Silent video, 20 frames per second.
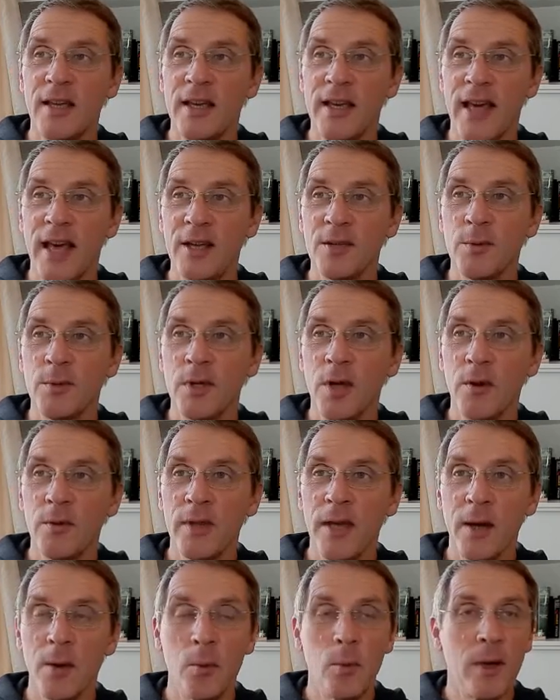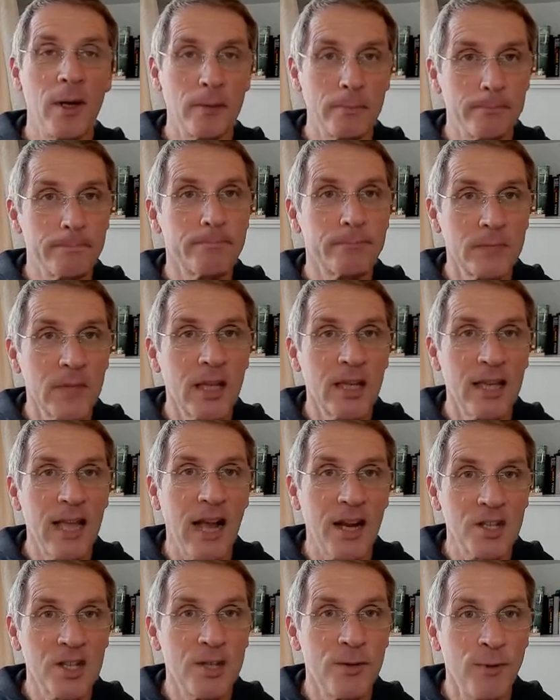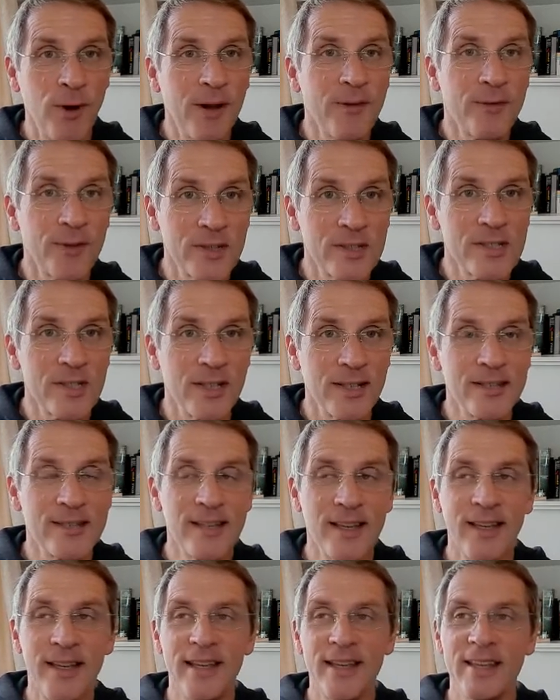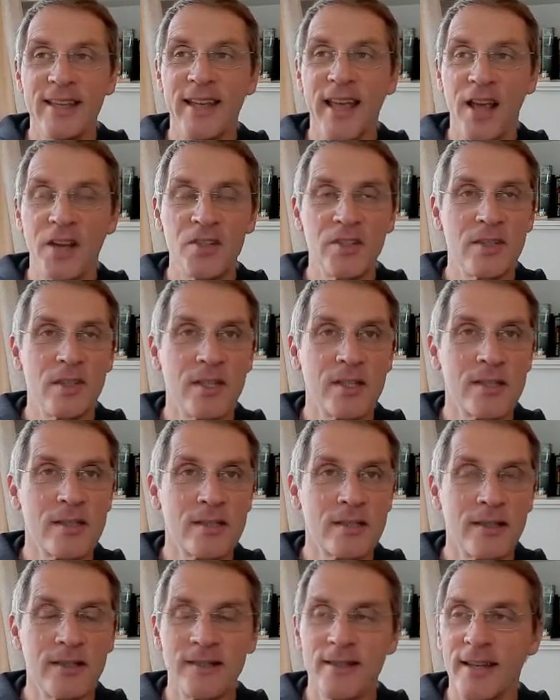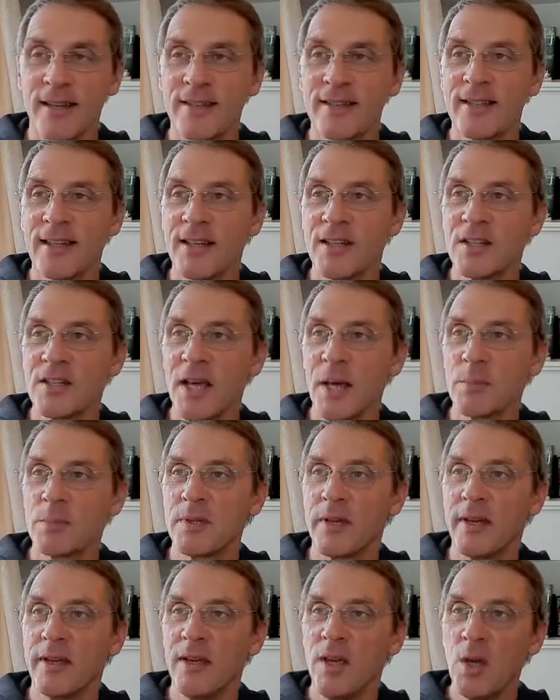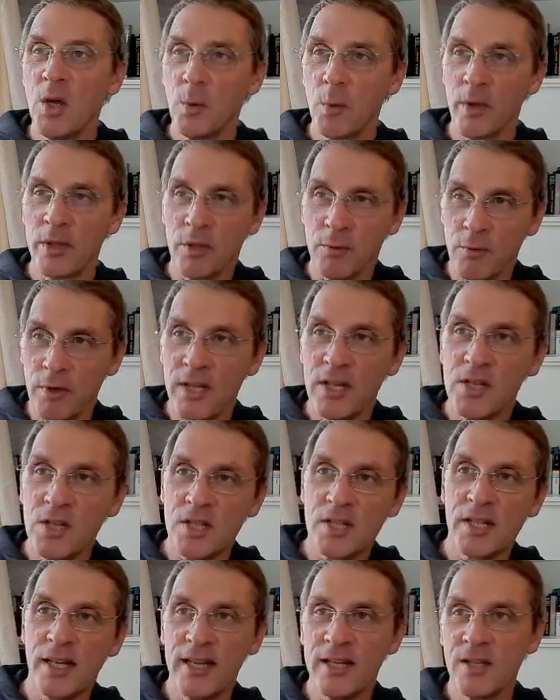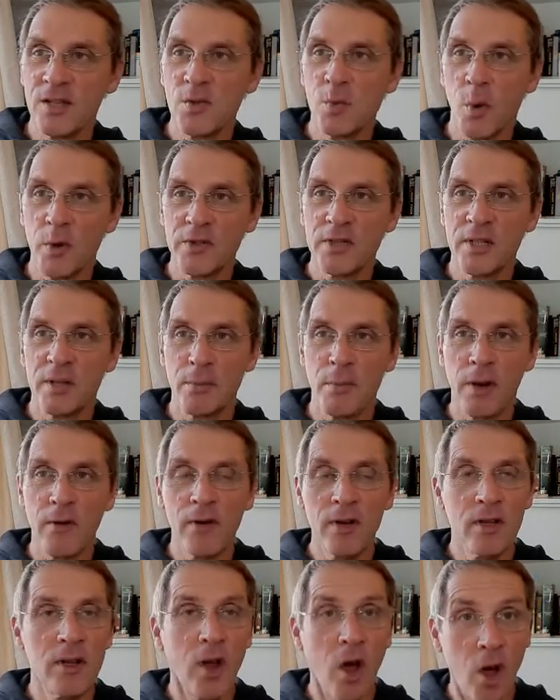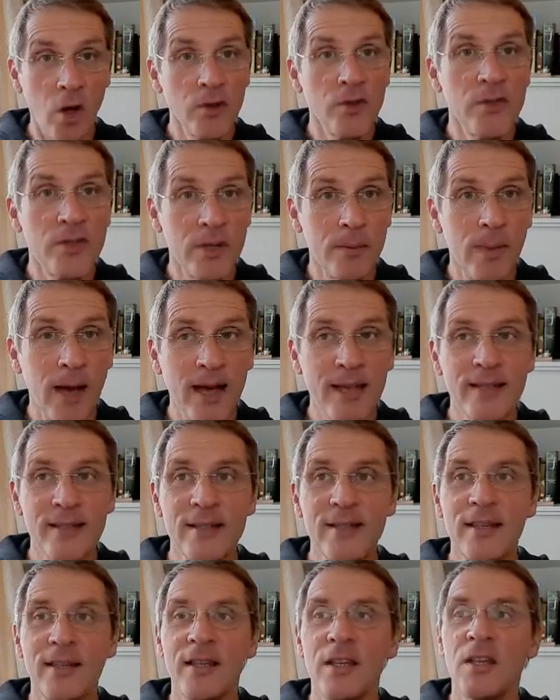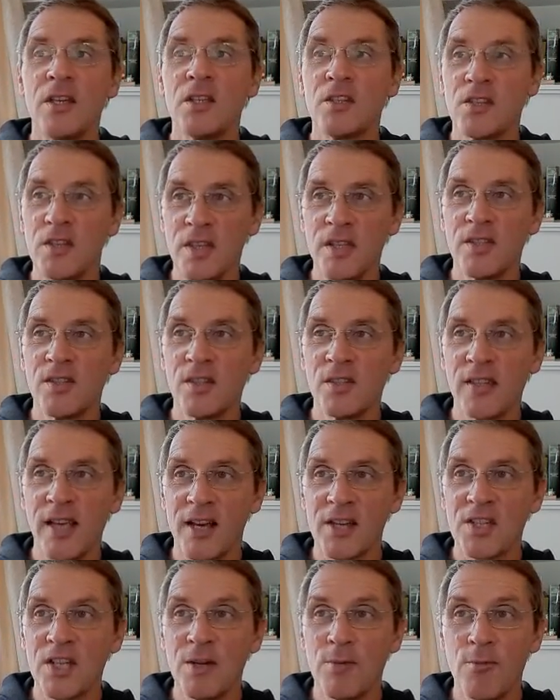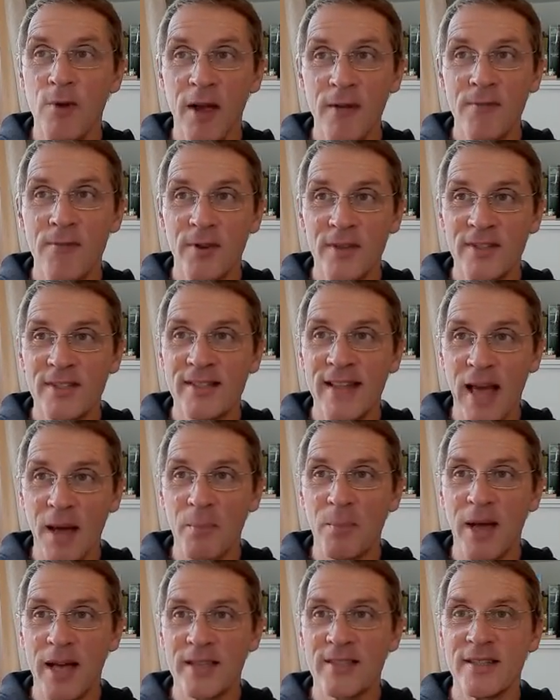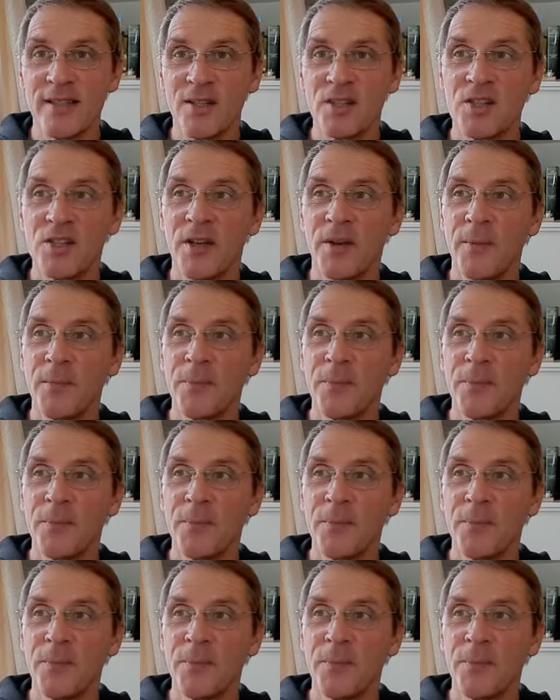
How do we know that? Well, he actually references the Exodus 16 chapter. When the religious leaders wanted a miracle on demand, Jesus actually referenced that passage.